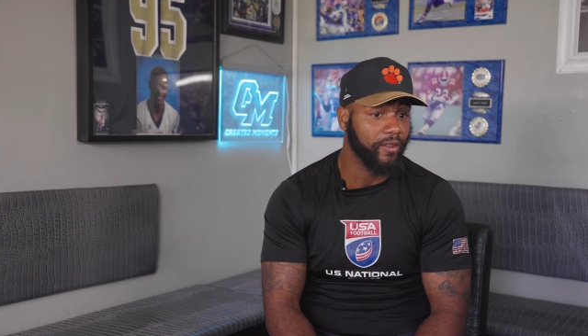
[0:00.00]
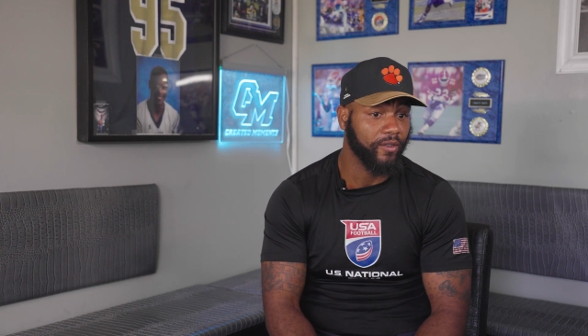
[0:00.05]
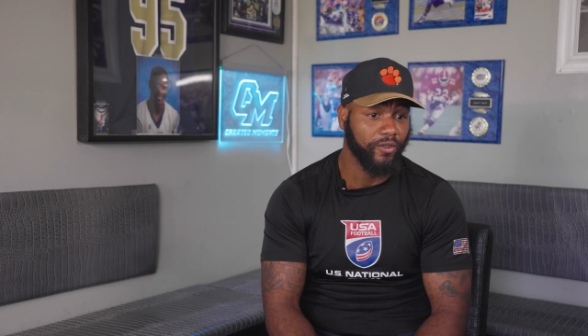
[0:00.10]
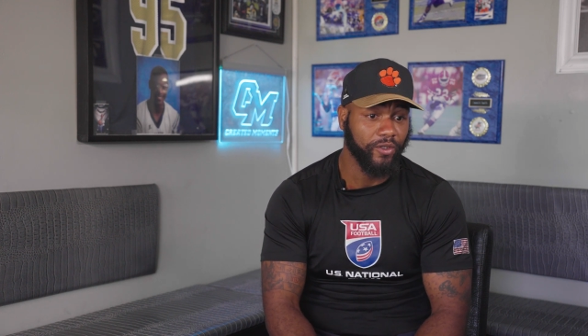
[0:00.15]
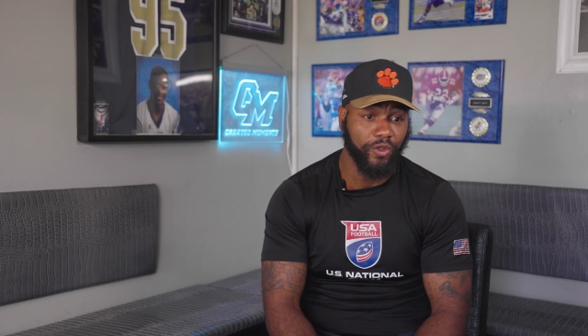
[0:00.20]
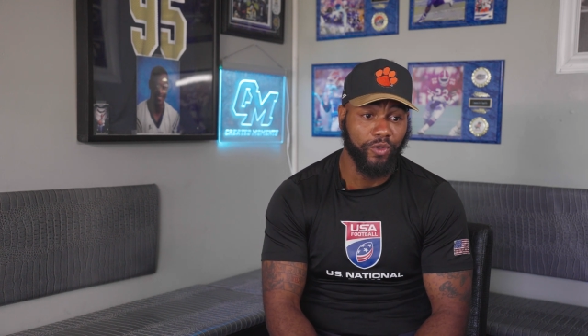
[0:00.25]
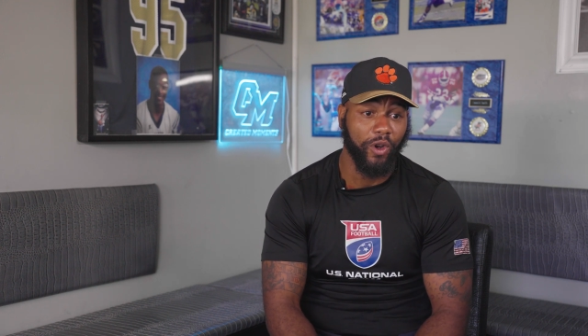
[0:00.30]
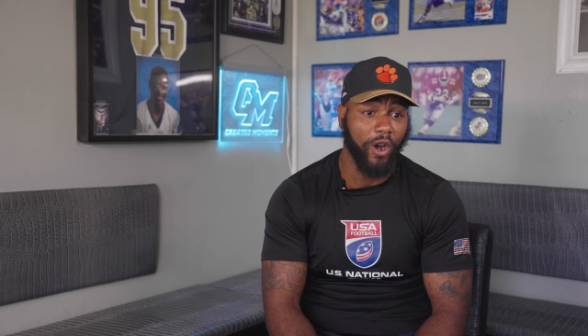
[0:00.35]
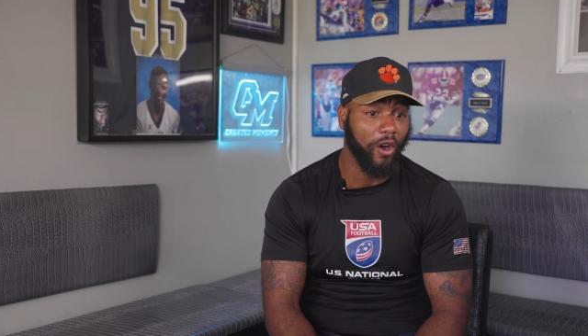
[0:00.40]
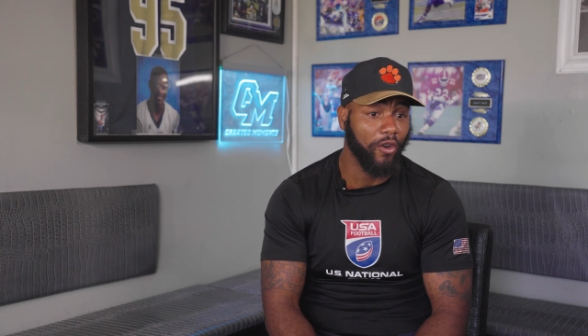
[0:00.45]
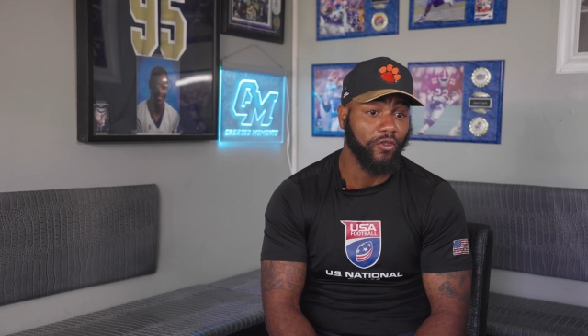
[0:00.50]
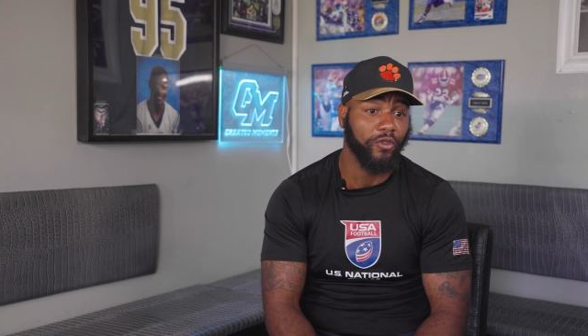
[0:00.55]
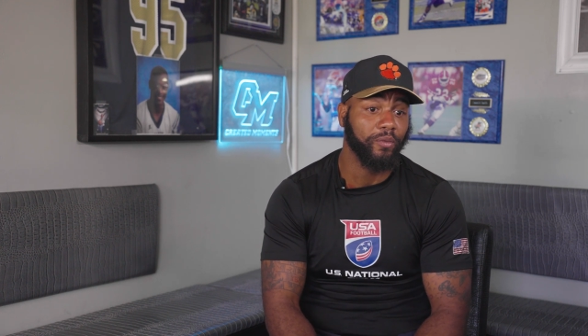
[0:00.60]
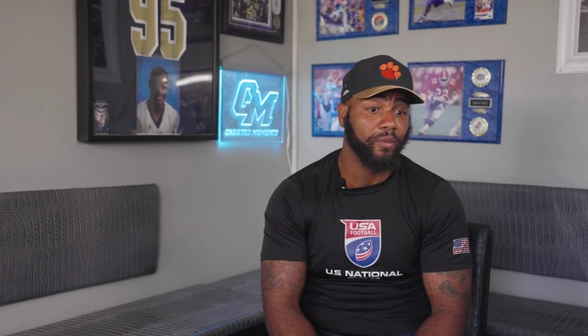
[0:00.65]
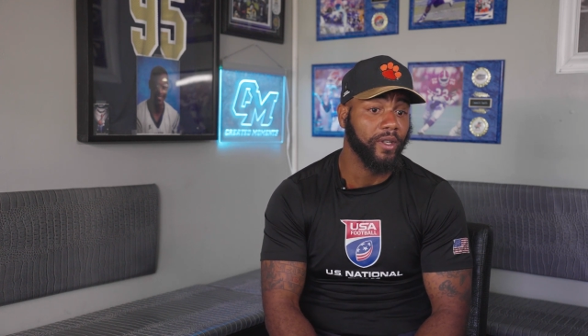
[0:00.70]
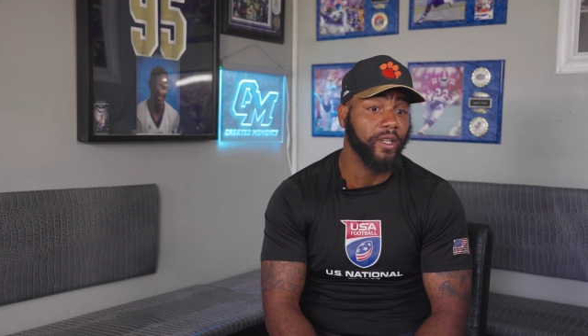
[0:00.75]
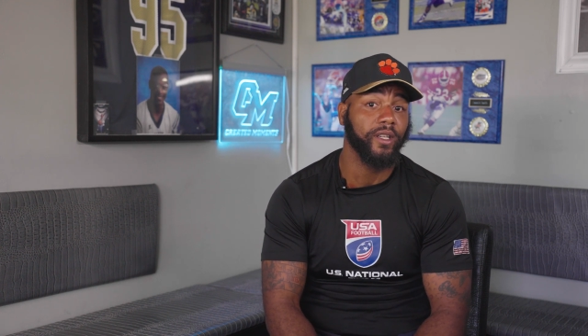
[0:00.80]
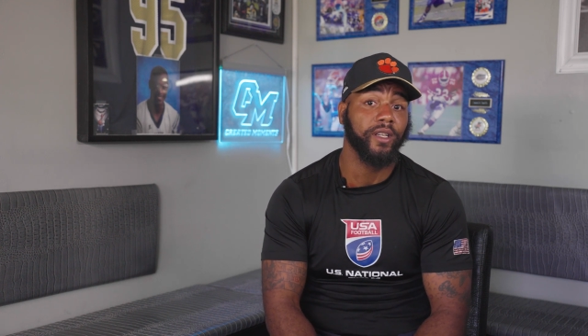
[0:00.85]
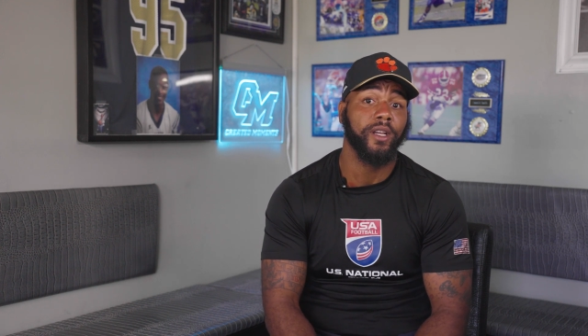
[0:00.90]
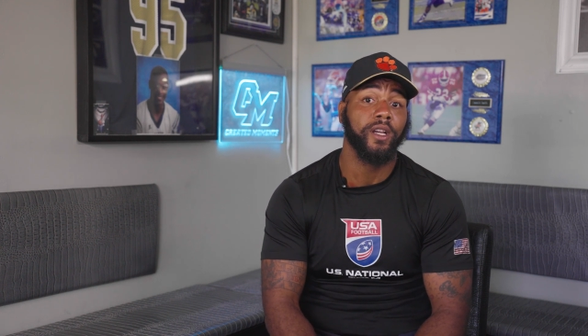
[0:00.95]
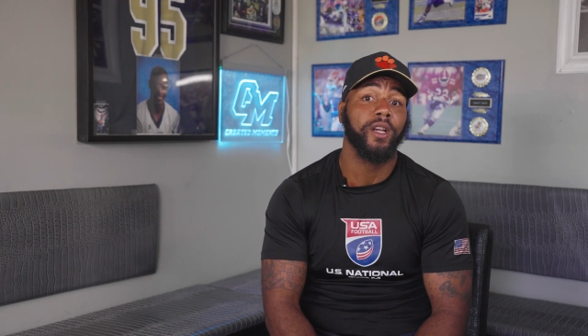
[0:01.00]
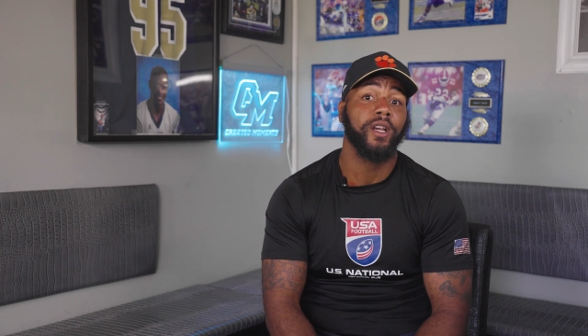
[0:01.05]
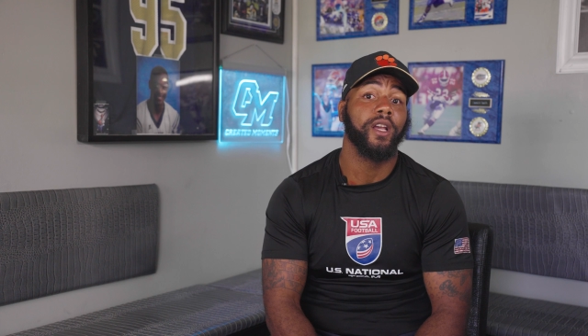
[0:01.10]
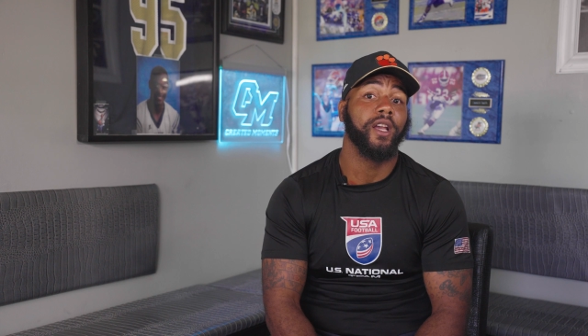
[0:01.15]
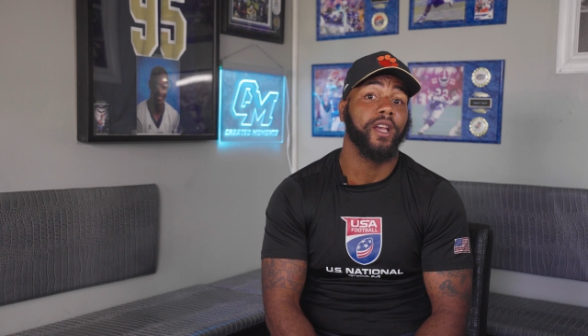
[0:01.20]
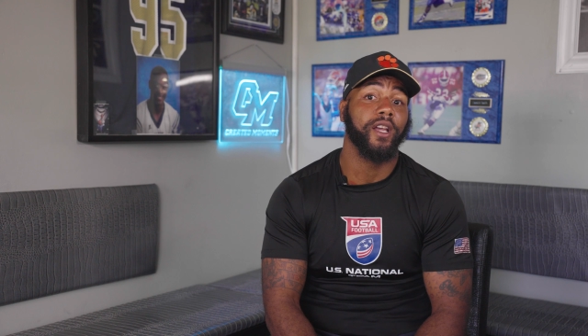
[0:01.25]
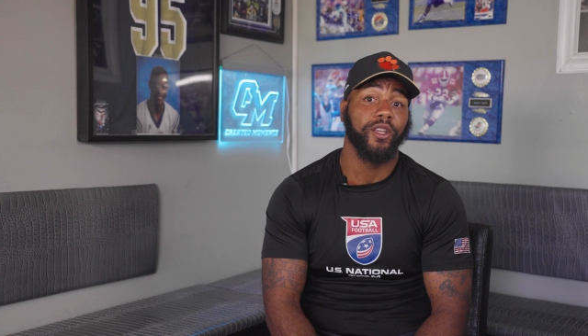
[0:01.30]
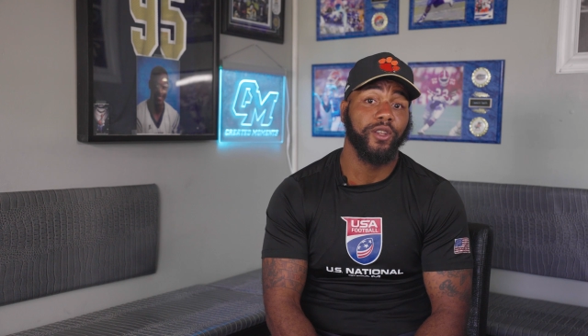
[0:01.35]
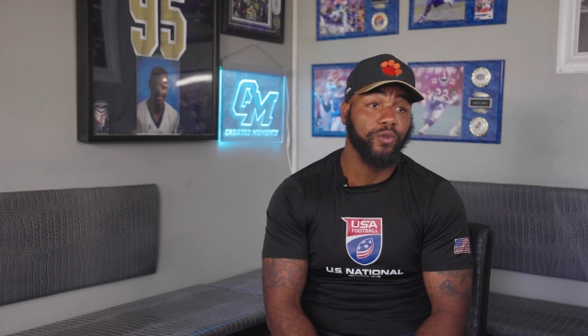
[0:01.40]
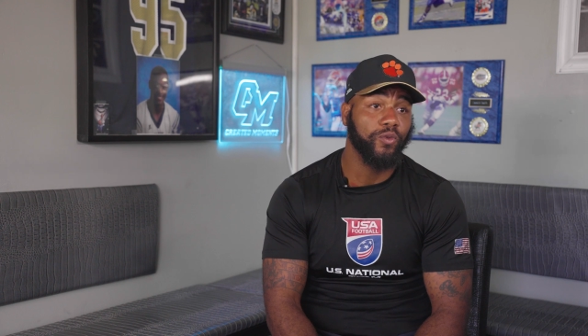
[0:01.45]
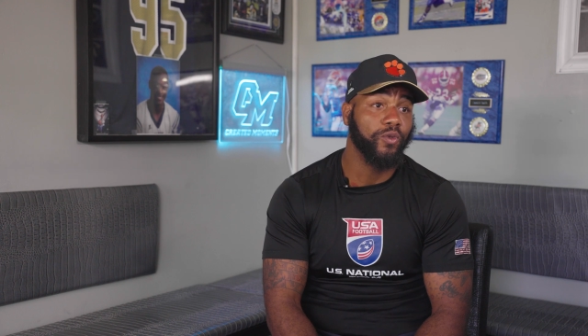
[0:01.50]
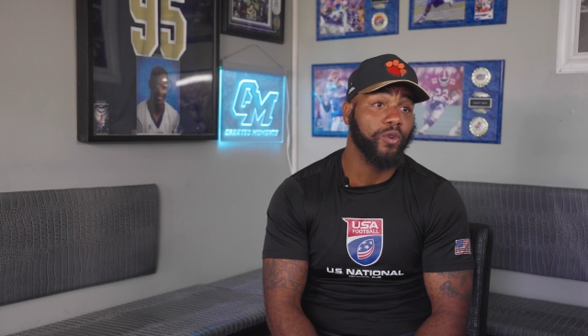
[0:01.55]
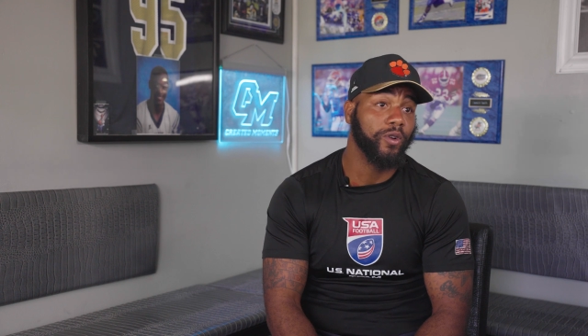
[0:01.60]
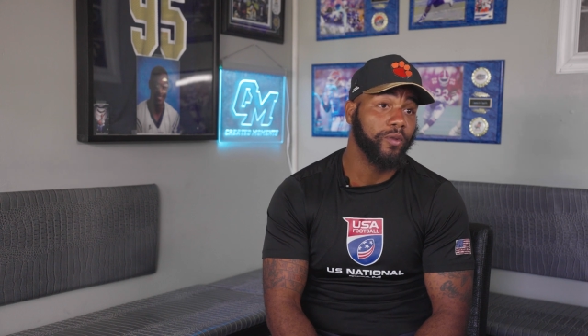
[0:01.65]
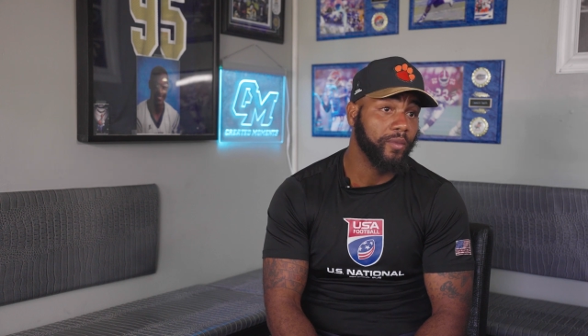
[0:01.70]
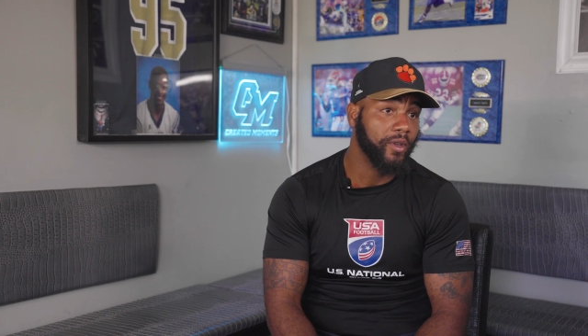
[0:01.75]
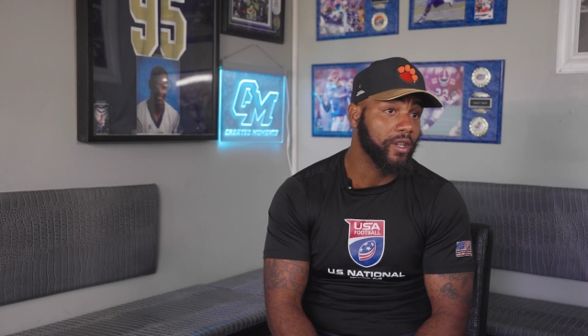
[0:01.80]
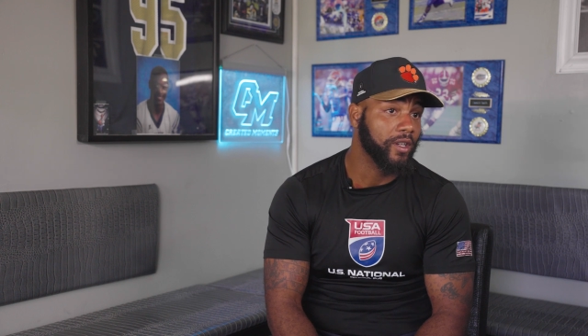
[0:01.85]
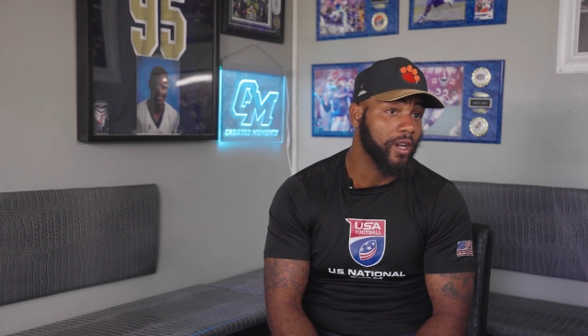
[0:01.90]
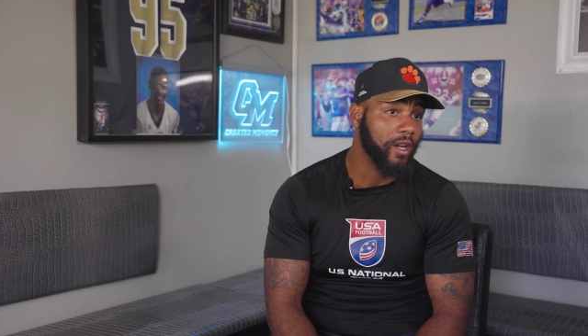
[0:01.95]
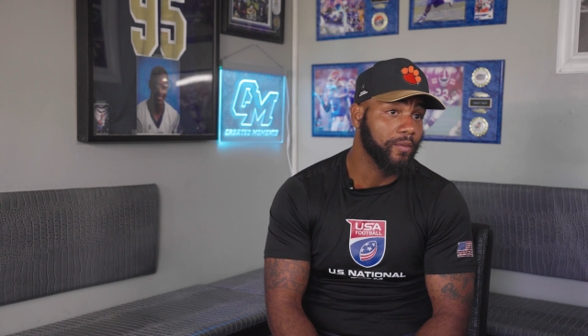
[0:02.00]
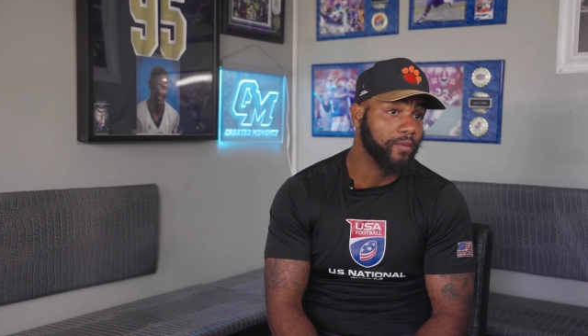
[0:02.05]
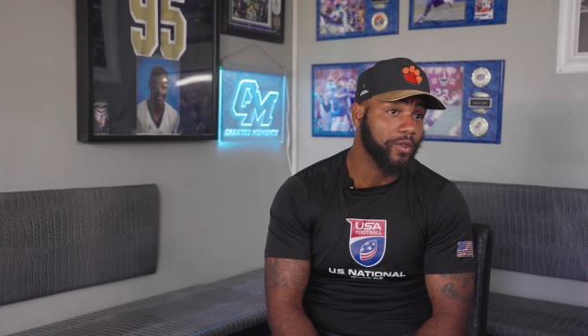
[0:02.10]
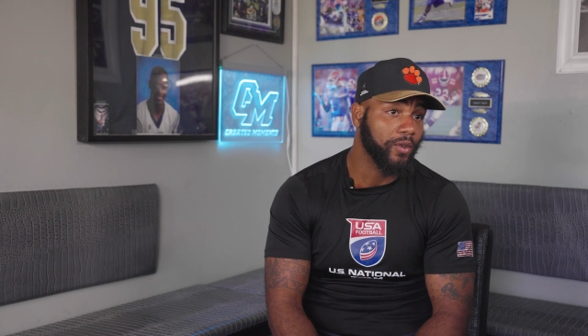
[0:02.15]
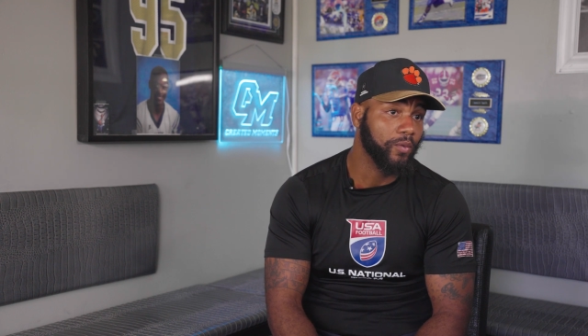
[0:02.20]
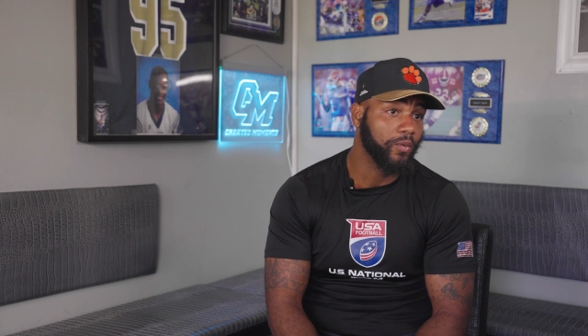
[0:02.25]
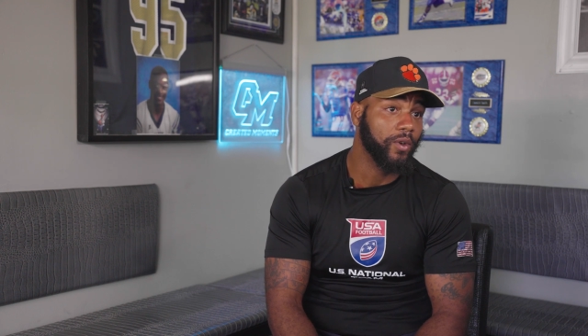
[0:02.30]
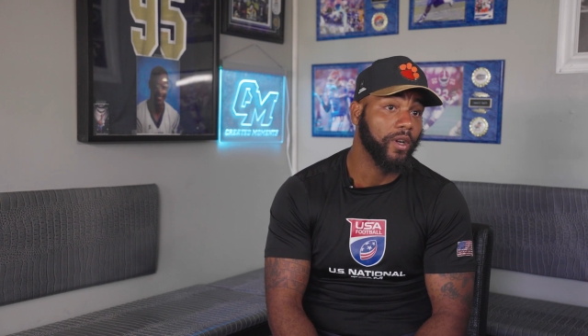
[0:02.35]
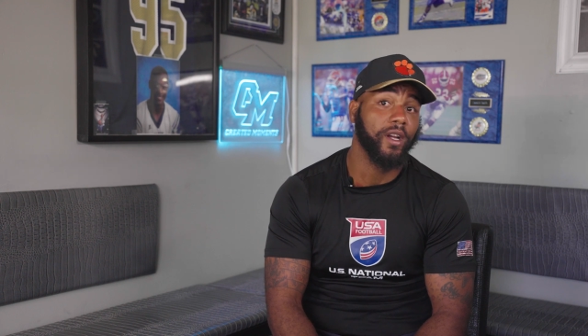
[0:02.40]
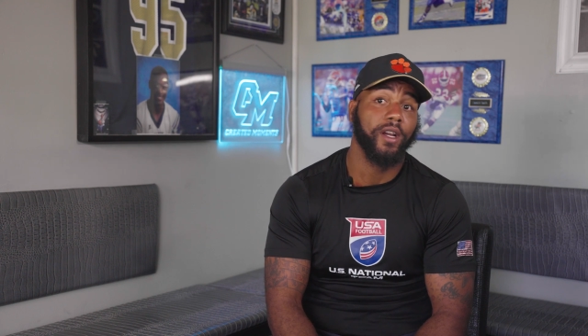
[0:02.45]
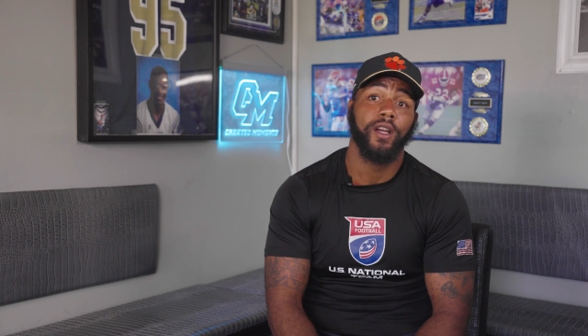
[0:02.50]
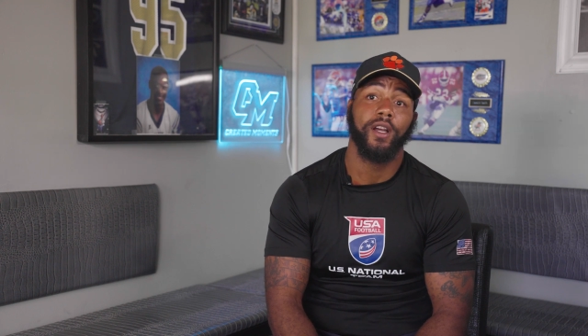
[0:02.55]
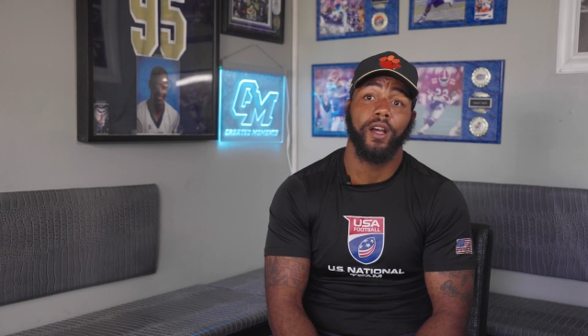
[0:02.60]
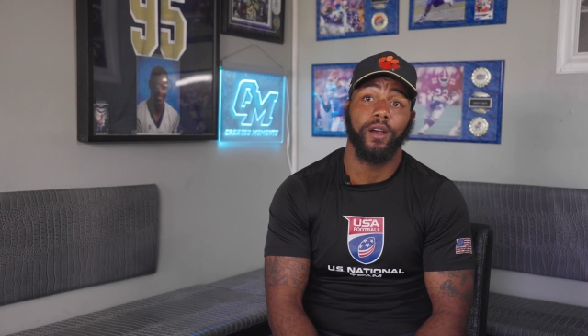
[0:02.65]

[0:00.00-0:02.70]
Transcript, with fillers: you offered me and you want me to come somewhere,